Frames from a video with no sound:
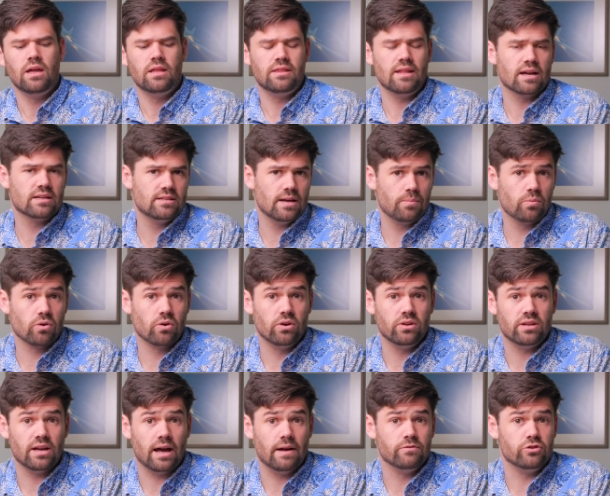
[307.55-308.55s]
Next up, we're
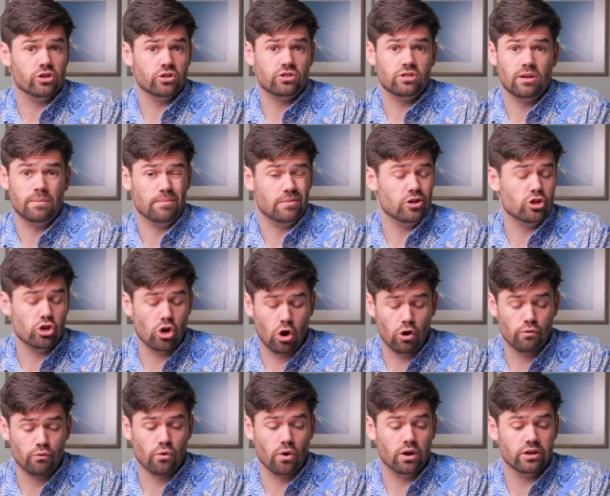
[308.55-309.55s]
going to have just some
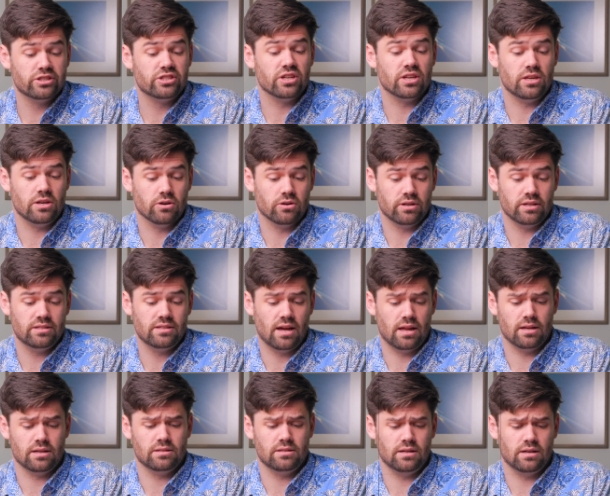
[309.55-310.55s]
overall security
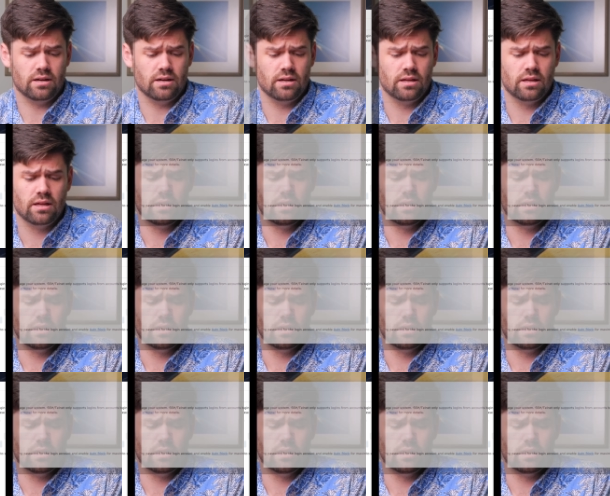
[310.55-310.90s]
settings here.